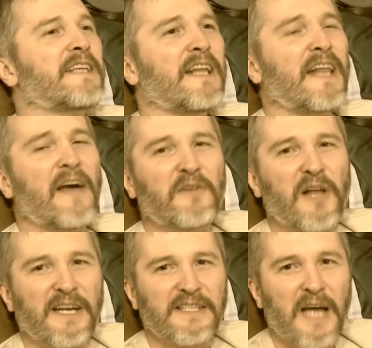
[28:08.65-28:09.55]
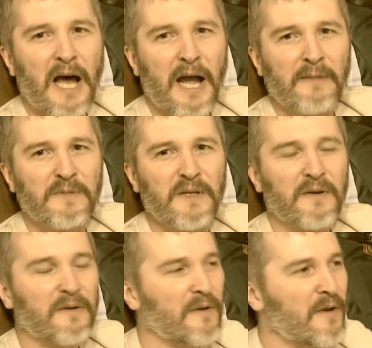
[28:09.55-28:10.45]
I didn't have a lot of time
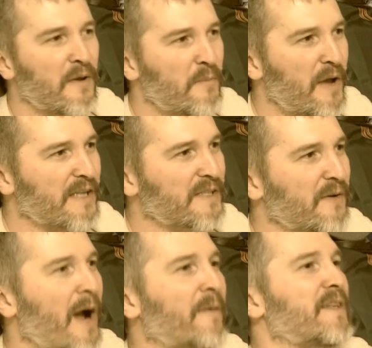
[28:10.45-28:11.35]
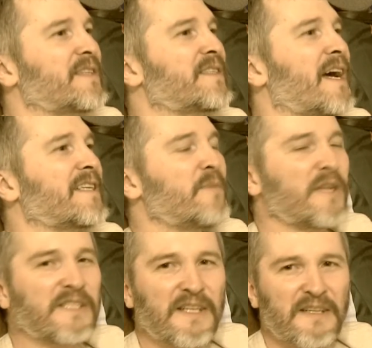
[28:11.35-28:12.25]
to mess around with this, not to
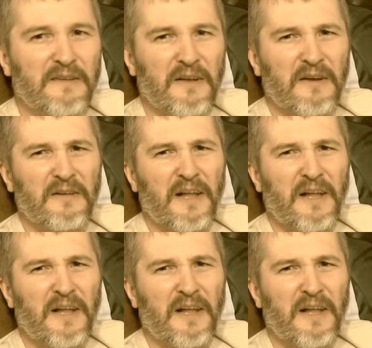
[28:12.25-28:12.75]
mention the,